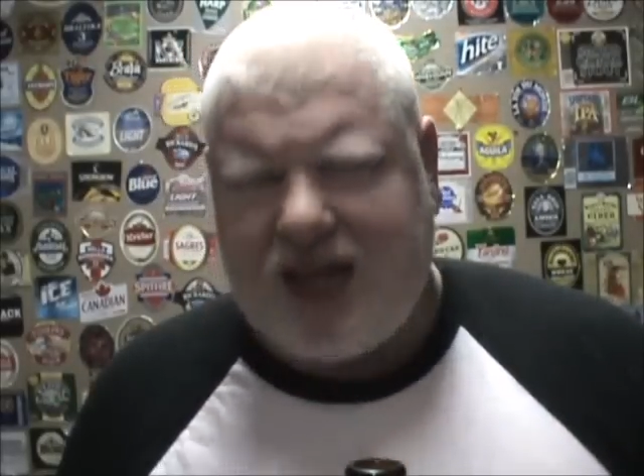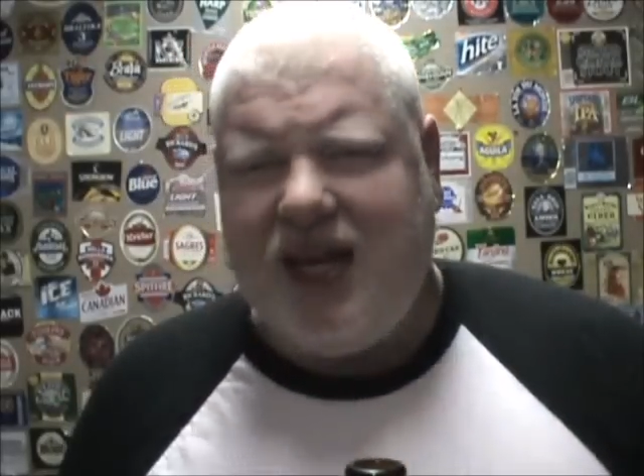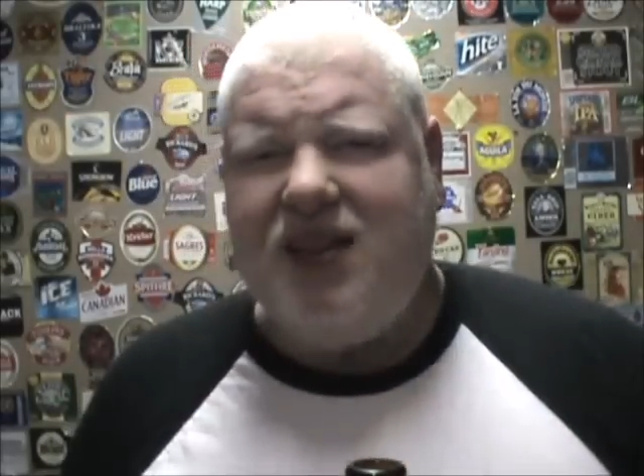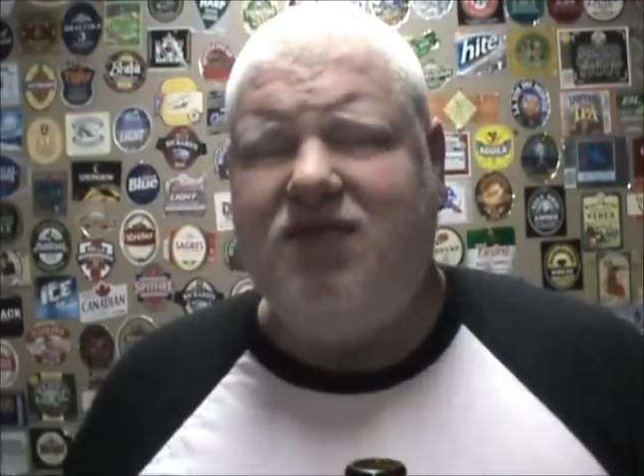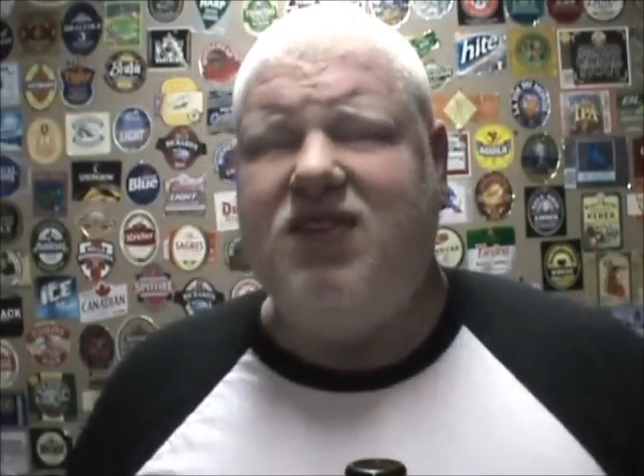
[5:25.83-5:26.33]

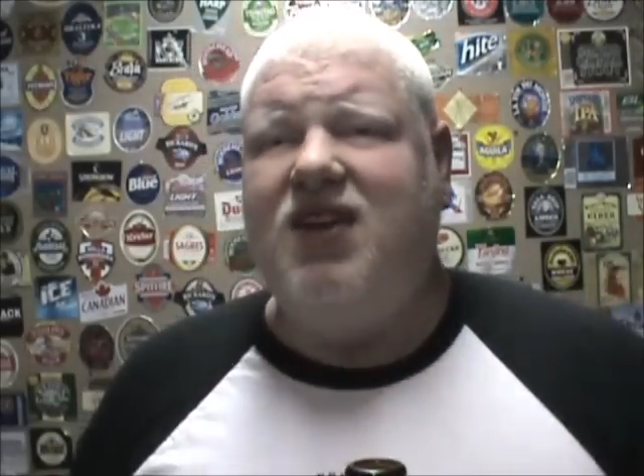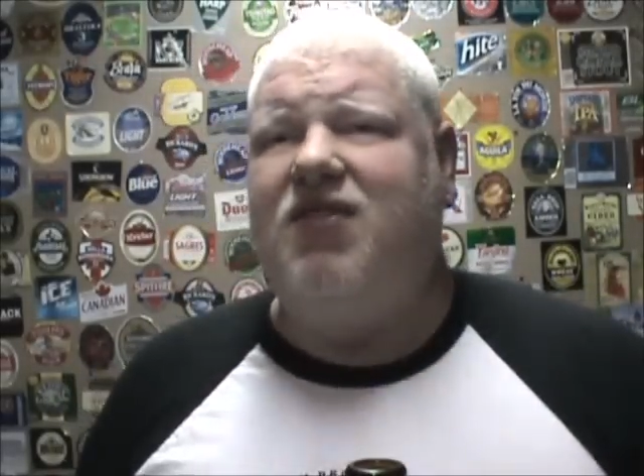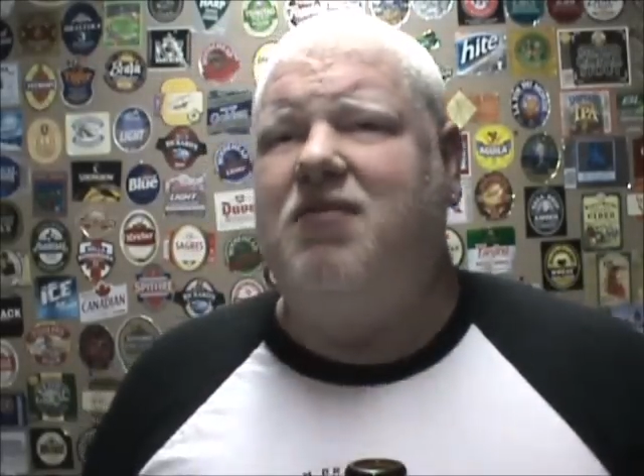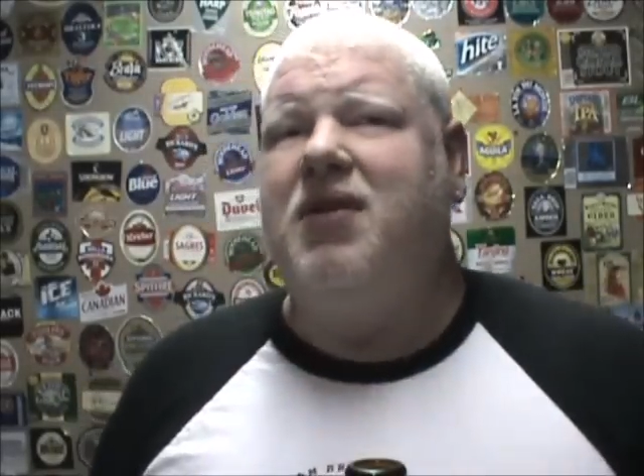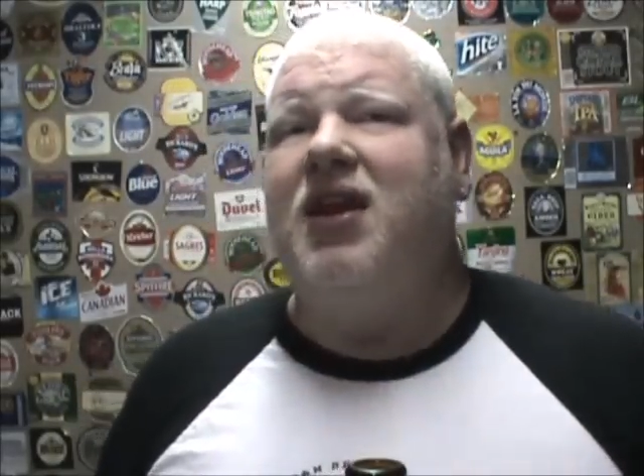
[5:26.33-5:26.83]
like the
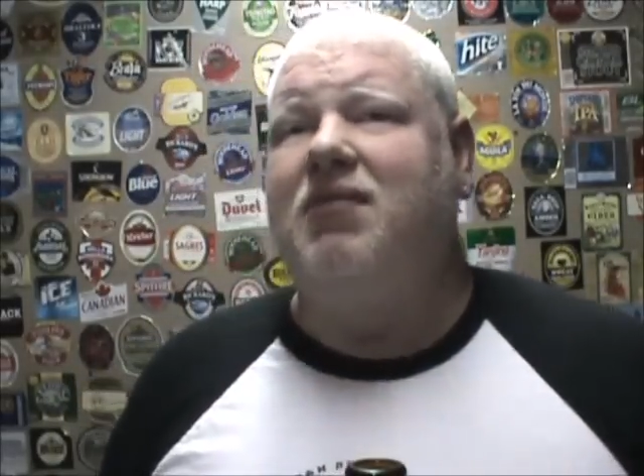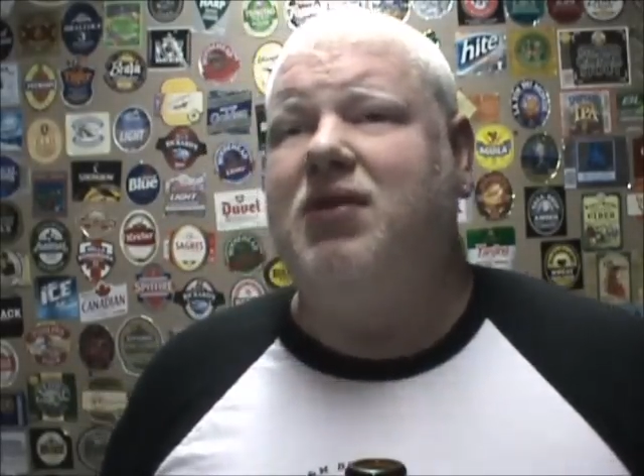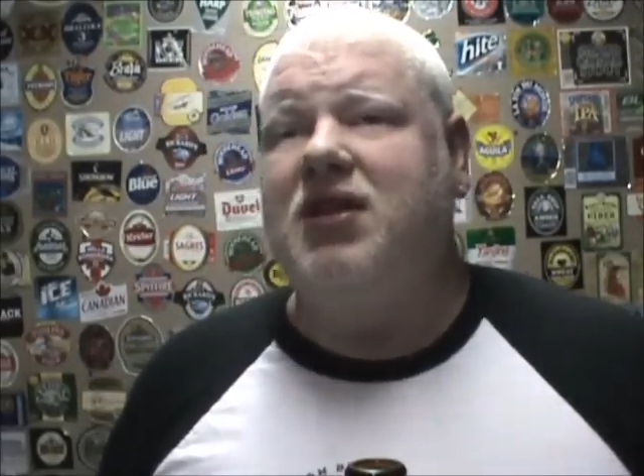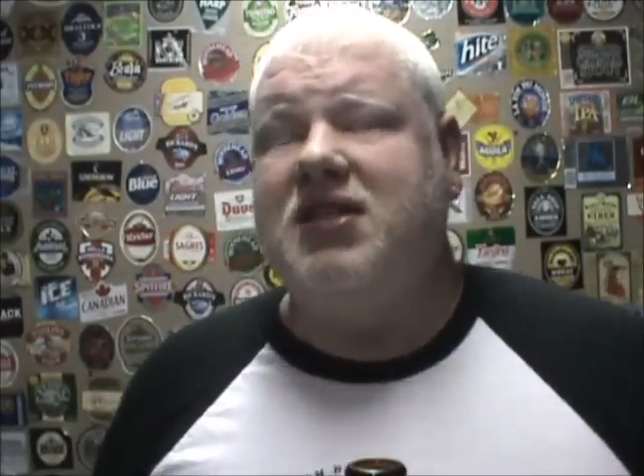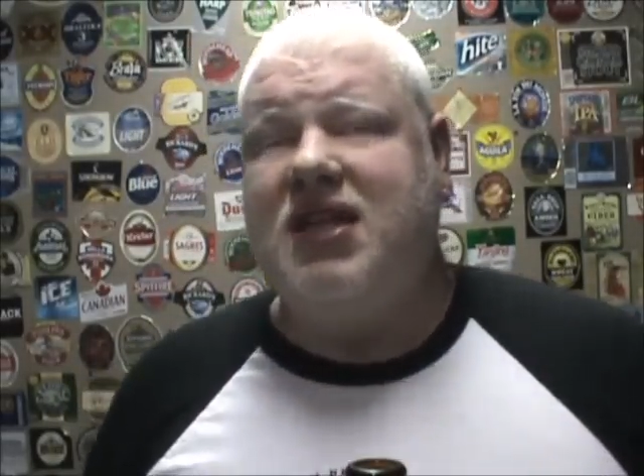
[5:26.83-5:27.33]
flavor I'm getting,
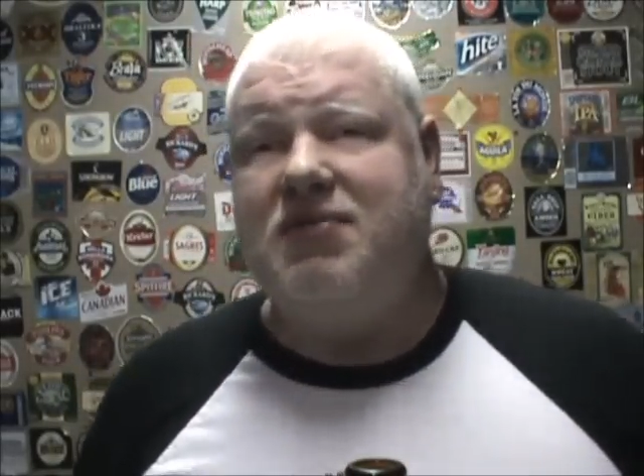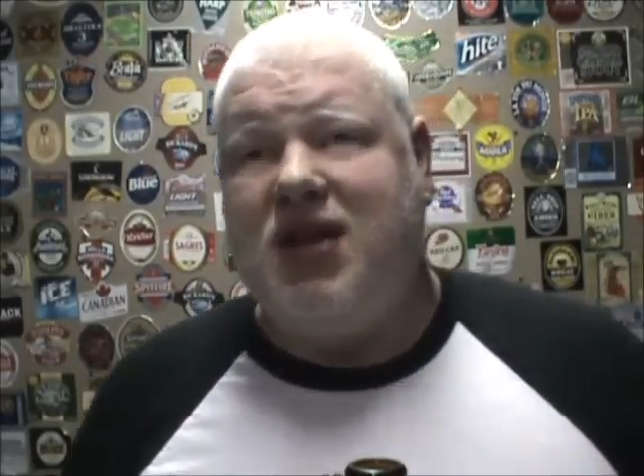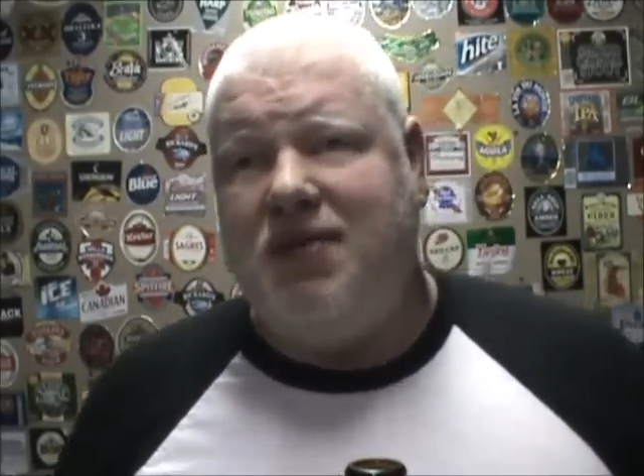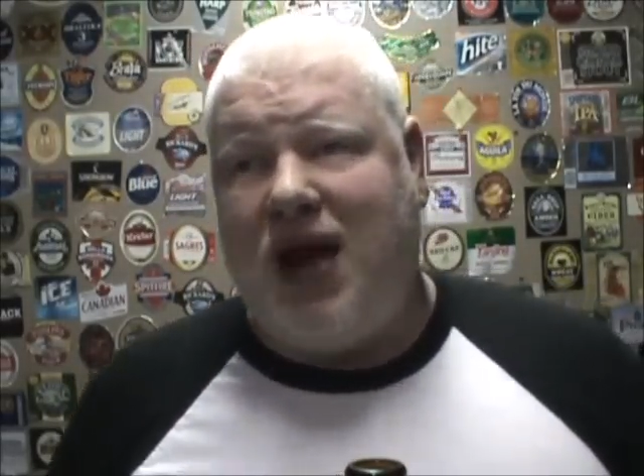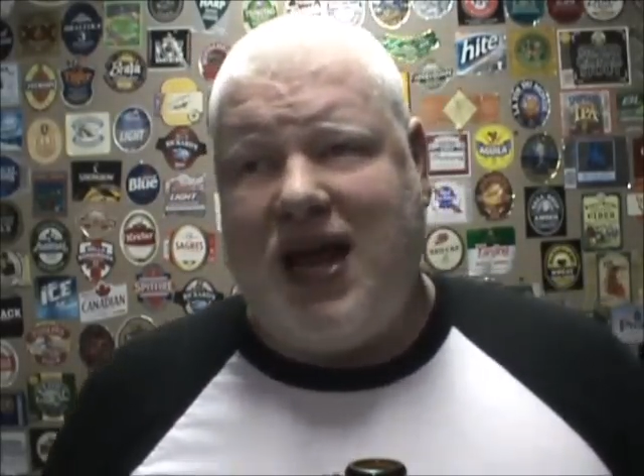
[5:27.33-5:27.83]
but at the same
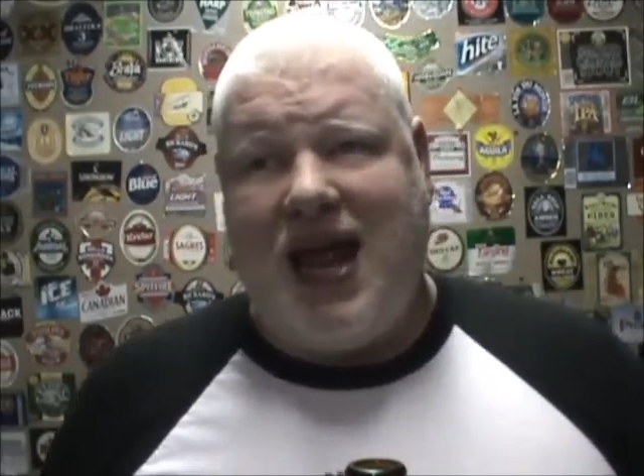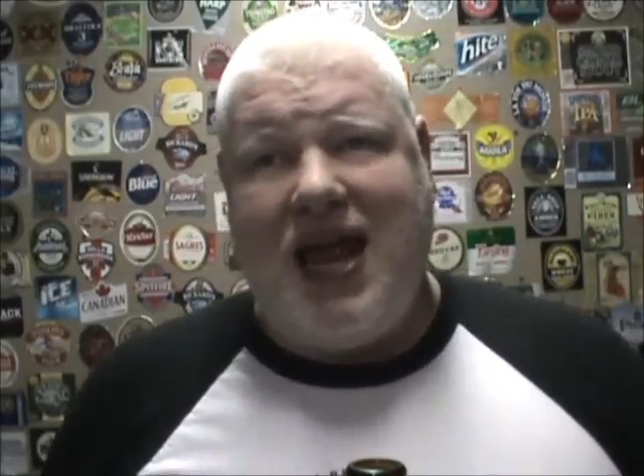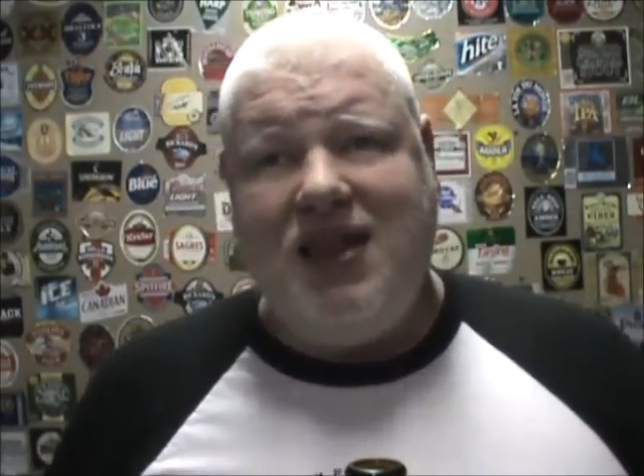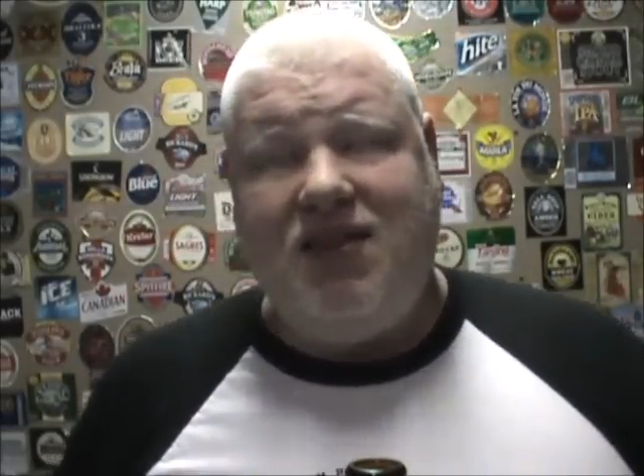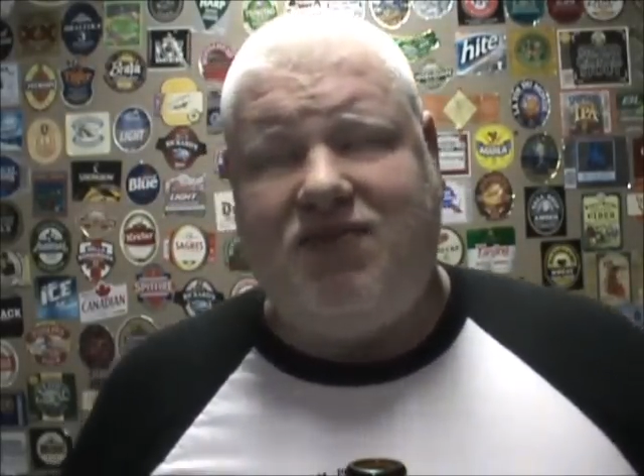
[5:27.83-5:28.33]
time, I
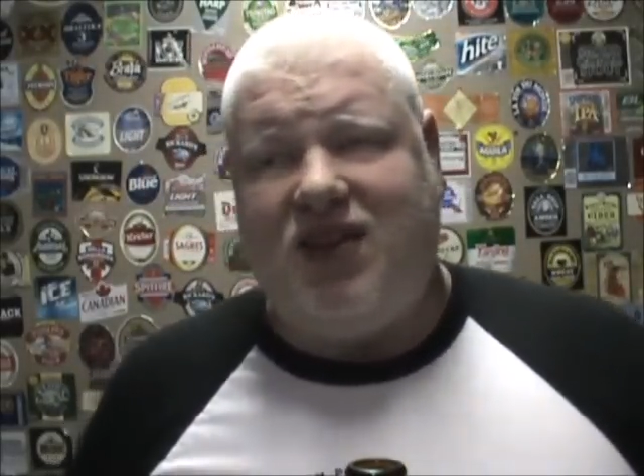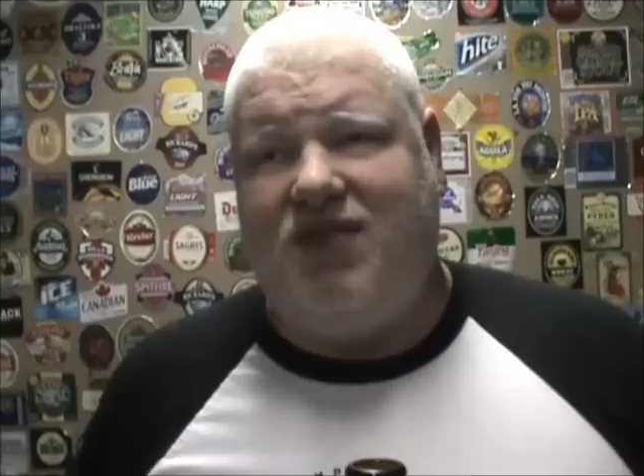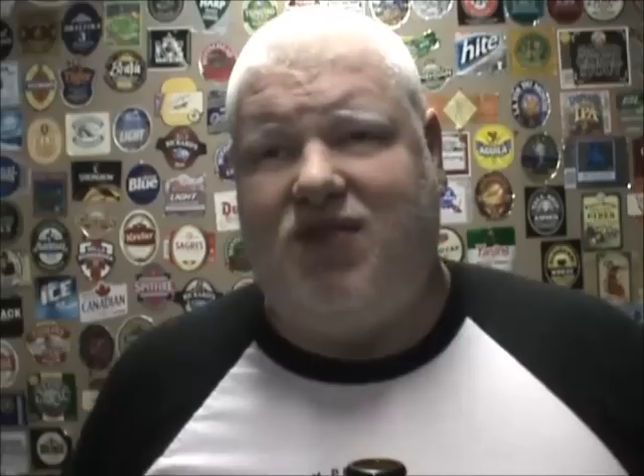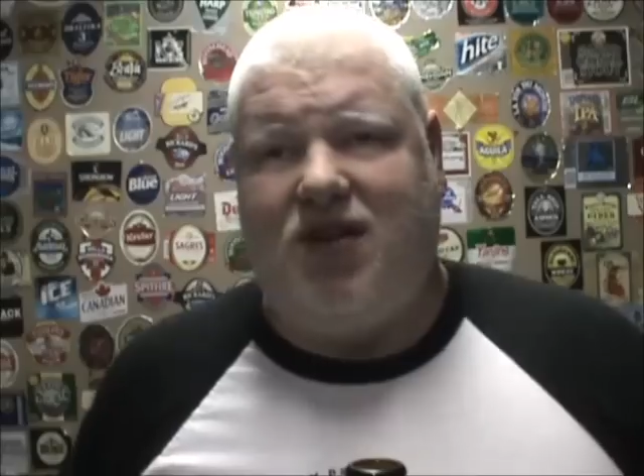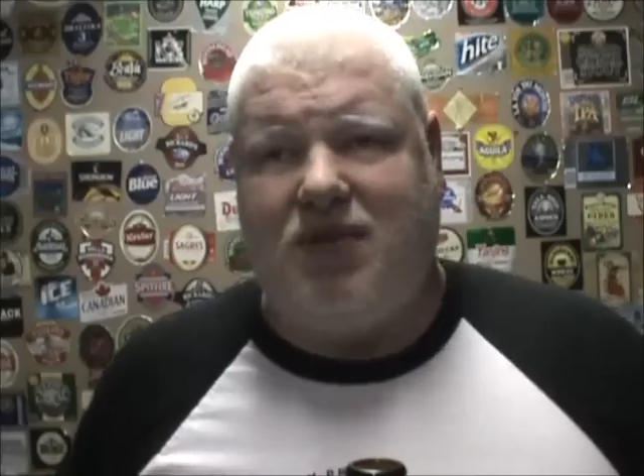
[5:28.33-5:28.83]
hate the
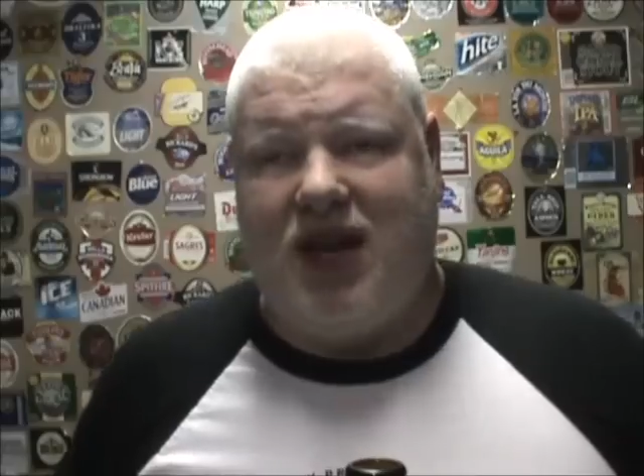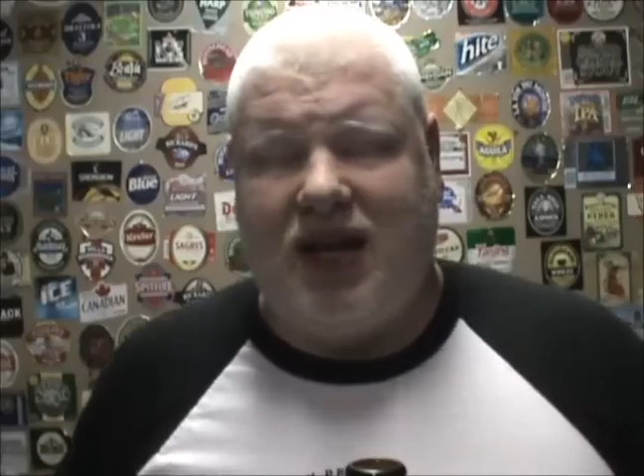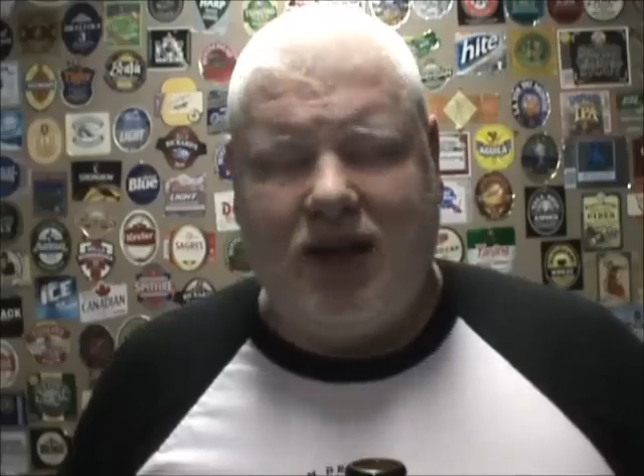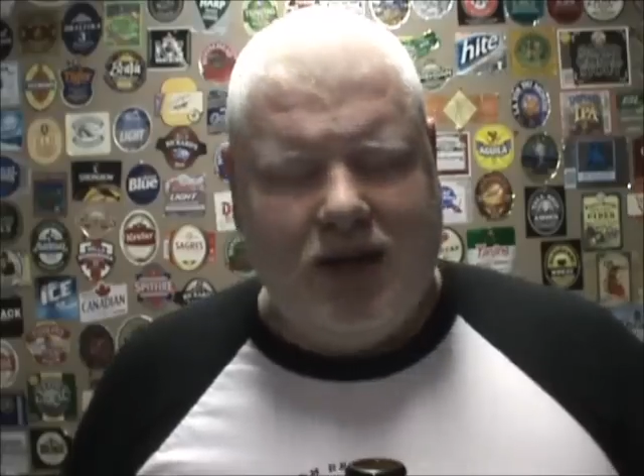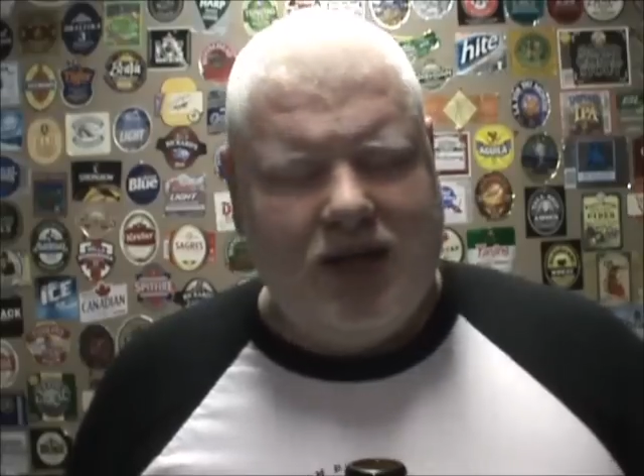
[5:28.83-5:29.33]
flavor I'm
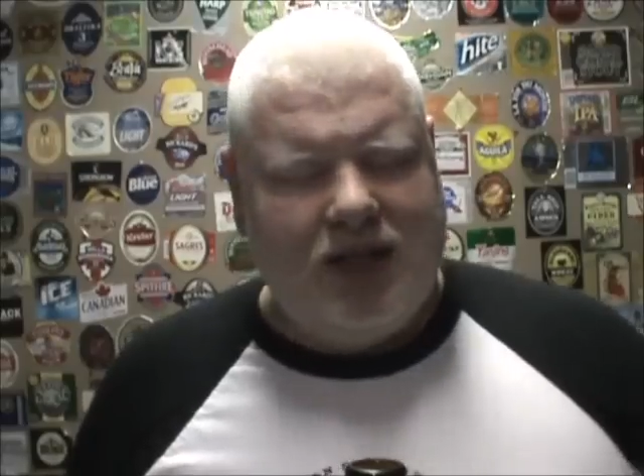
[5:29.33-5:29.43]
getting.